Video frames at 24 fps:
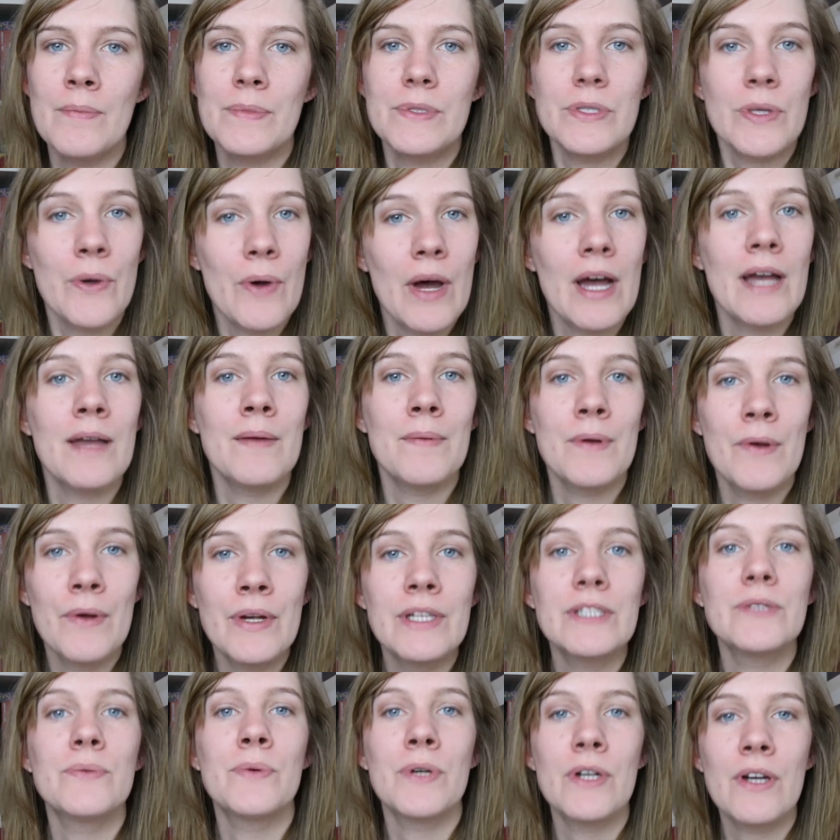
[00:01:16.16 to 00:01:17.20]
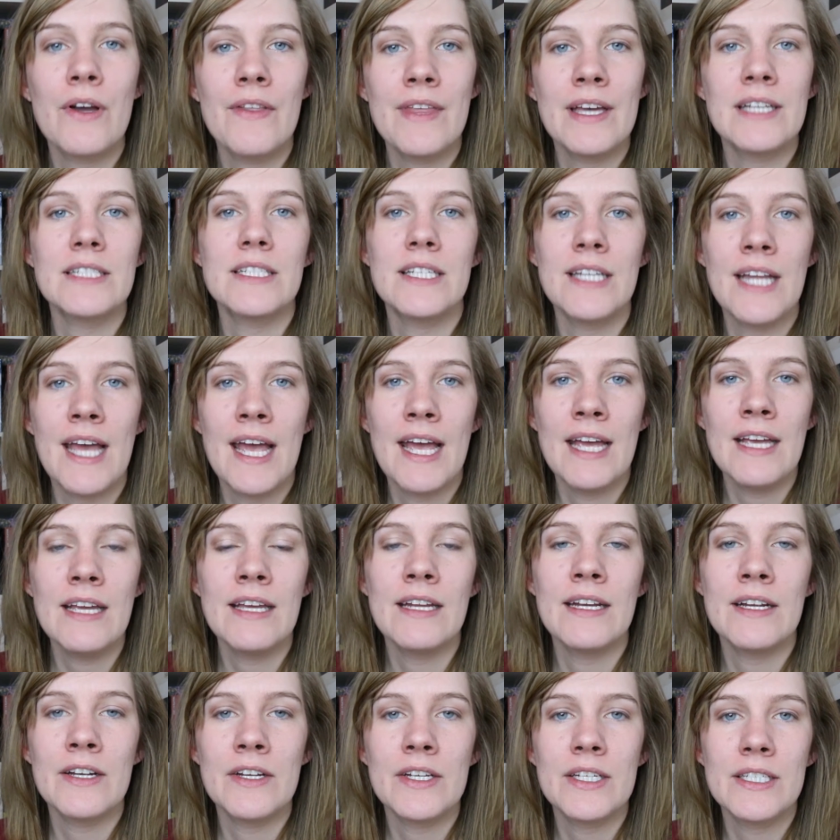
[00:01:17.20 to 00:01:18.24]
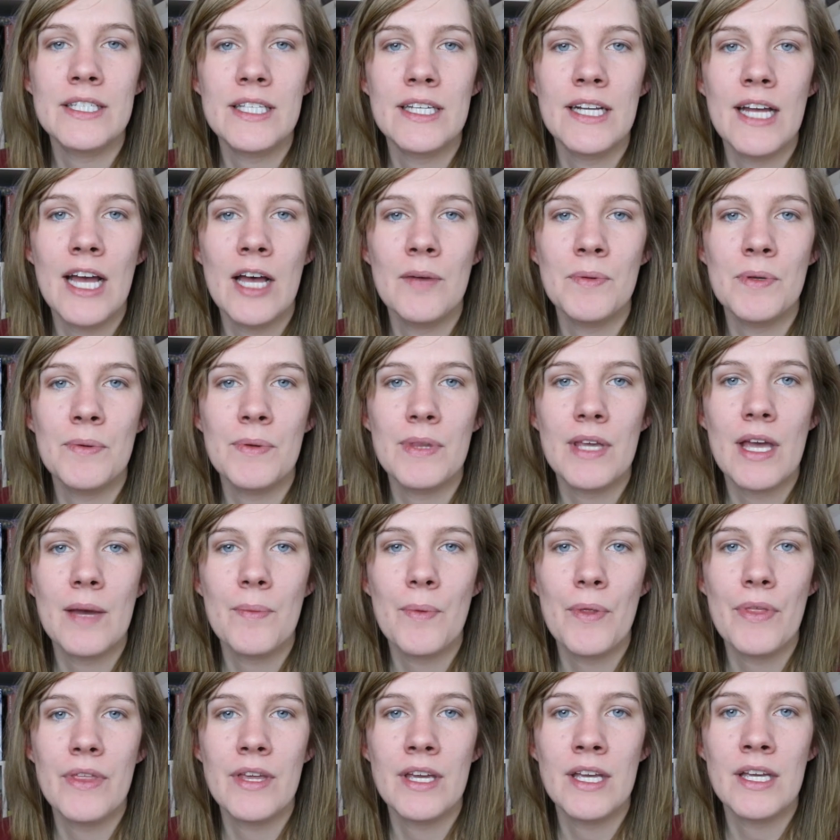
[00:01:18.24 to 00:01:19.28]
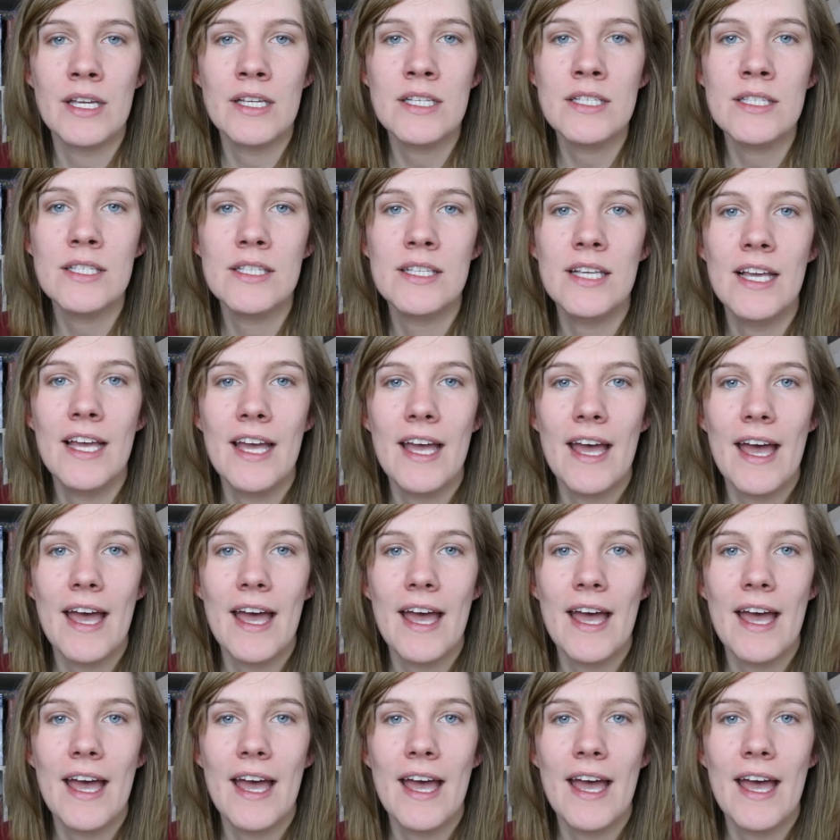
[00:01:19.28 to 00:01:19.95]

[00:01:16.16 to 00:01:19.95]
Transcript: So I am going to work on that today, and Erica's going to help me with a couple things.